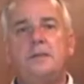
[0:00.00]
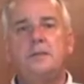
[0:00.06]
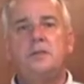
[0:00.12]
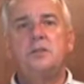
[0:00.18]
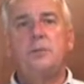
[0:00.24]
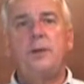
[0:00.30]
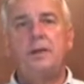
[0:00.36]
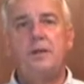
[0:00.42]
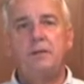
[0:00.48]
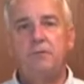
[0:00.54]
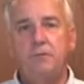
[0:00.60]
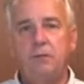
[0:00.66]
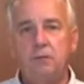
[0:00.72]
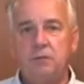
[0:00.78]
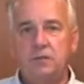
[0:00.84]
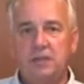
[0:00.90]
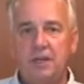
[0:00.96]
to spend a
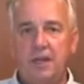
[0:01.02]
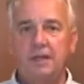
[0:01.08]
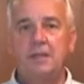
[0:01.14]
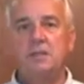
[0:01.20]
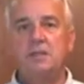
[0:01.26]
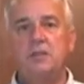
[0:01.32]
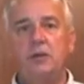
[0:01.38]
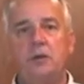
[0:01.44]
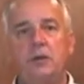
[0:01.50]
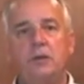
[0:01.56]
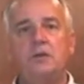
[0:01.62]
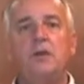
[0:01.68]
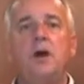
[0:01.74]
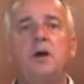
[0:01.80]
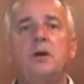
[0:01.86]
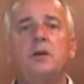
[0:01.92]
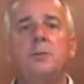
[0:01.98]
few seconds here and
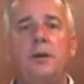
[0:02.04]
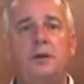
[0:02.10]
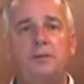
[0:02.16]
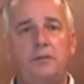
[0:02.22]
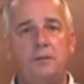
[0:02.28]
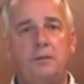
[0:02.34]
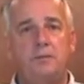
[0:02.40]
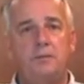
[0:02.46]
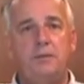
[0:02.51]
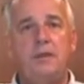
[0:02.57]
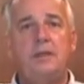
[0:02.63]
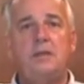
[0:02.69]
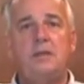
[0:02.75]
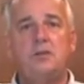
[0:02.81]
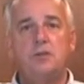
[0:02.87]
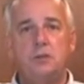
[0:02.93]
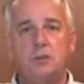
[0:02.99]
talk about the
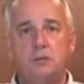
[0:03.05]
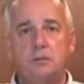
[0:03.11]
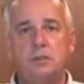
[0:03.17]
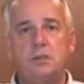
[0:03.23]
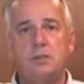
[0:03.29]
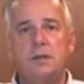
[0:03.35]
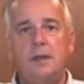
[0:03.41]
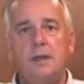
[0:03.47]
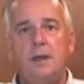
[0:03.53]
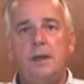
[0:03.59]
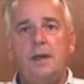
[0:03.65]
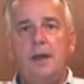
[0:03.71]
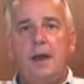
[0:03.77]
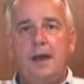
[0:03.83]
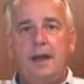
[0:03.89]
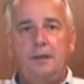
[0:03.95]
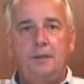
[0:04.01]
features
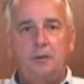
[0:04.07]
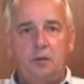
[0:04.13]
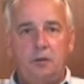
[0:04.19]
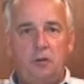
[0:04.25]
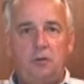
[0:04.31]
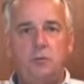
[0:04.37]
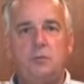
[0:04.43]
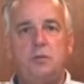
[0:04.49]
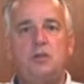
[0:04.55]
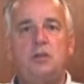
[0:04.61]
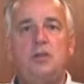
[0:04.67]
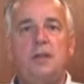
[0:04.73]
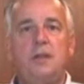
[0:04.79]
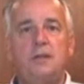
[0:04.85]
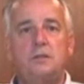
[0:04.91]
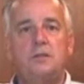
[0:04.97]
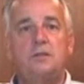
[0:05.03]
on the new
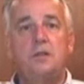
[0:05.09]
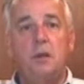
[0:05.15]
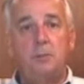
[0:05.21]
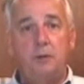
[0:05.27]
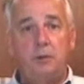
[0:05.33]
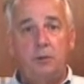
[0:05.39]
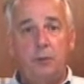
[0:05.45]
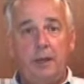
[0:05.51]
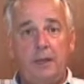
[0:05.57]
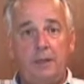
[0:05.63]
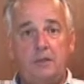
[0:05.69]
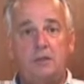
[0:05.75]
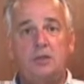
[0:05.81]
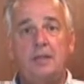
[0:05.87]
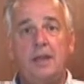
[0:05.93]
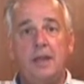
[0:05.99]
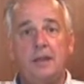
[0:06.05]

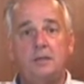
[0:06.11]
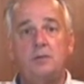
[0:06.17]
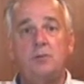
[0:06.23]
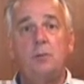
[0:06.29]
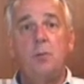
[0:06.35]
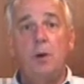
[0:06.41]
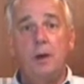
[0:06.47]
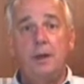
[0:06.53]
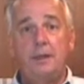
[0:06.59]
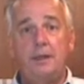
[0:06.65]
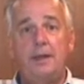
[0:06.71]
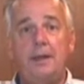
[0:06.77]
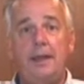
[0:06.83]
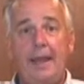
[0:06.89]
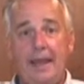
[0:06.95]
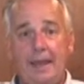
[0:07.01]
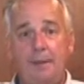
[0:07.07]

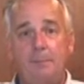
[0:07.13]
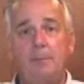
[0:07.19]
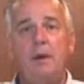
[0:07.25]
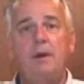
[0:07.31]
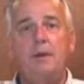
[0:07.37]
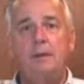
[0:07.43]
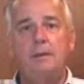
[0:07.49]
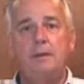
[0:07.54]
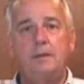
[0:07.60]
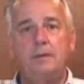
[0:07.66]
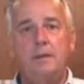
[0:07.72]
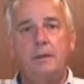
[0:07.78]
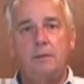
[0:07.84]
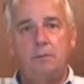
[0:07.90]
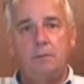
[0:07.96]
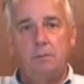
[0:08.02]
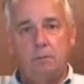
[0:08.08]
GSWH-1M
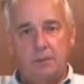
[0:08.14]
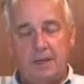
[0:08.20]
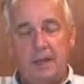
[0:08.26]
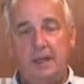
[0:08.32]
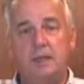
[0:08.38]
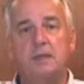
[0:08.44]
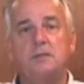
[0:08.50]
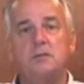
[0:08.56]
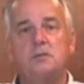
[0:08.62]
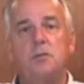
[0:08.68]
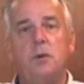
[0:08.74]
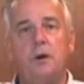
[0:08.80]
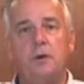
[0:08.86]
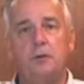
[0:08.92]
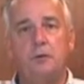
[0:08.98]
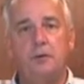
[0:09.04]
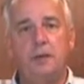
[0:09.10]
tankless
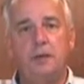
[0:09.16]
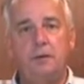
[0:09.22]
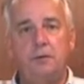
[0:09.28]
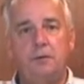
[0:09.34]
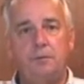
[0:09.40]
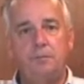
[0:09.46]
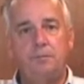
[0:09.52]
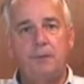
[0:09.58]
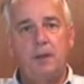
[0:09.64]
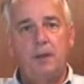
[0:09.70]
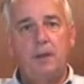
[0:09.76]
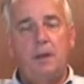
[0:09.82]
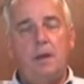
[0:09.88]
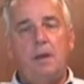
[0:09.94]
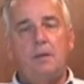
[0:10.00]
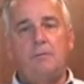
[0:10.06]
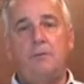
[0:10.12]
water heater.
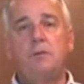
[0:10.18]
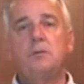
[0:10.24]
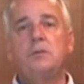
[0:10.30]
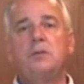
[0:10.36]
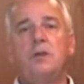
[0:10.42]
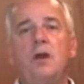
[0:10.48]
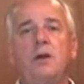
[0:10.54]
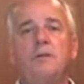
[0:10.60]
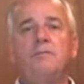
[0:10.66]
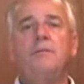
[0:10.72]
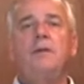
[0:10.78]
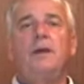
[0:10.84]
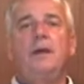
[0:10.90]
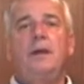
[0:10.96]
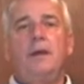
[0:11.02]
First off,